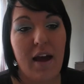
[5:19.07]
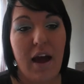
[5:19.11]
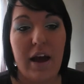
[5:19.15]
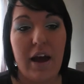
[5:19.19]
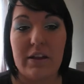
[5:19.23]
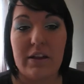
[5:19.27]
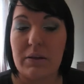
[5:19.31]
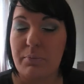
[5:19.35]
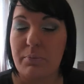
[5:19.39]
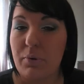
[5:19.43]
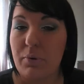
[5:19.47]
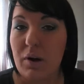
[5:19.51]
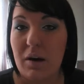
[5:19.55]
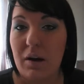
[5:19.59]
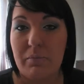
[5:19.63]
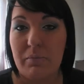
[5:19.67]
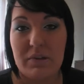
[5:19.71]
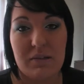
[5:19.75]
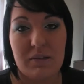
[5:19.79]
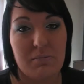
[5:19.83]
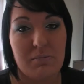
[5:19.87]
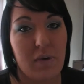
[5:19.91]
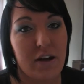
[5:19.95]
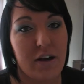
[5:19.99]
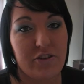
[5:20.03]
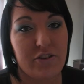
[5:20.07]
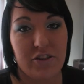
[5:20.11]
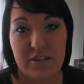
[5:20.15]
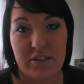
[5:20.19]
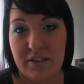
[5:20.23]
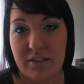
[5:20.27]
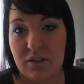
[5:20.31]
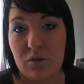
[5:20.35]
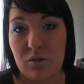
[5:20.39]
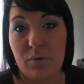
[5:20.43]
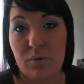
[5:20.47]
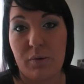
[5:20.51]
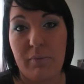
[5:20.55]
Other primers might just
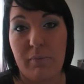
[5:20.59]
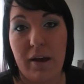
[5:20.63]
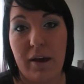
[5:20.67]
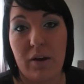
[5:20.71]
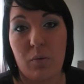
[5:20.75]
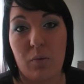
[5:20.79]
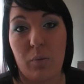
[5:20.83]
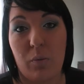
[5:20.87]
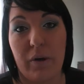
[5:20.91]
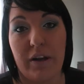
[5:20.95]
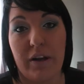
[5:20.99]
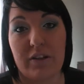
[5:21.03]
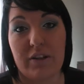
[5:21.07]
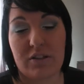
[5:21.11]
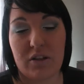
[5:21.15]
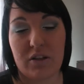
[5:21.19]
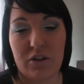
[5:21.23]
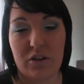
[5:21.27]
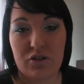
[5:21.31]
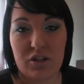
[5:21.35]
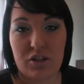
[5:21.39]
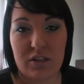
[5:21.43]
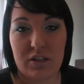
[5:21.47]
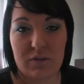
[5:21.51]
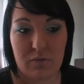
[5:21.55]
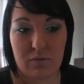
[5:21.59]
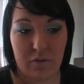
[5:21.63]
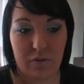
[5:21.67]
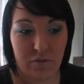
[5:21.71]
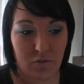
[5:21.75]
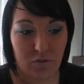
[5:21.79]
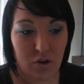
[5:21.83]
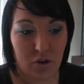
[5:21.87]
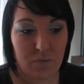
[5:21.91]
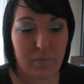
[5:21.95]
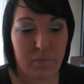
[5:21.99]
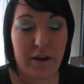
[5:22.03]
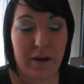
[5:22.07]
still remain wet, so just
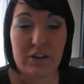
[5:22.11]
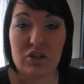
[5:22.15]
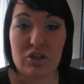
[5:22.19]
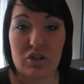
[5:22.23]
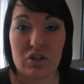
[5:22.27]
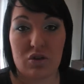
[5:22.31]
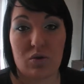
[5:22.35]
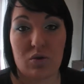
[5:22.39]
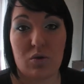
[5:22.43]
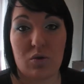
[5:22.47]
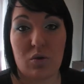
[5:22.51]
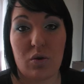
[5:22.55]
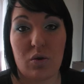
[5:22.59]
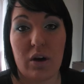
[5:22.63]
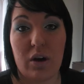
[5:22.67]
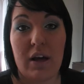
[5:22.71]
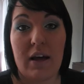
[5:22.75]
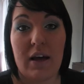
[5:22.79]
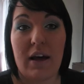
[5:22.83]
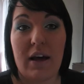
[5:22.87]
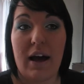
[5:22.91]
refer back to your